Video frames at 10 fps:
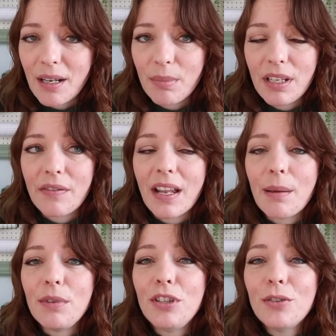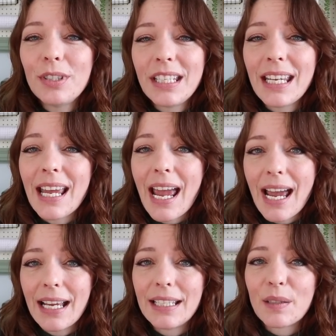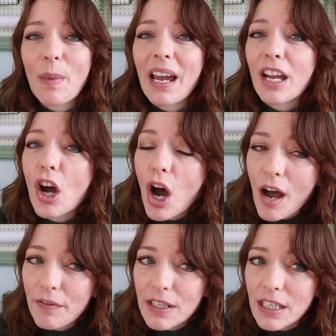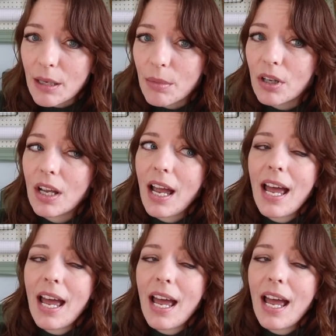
I believe, and I'm using it as my coffee table.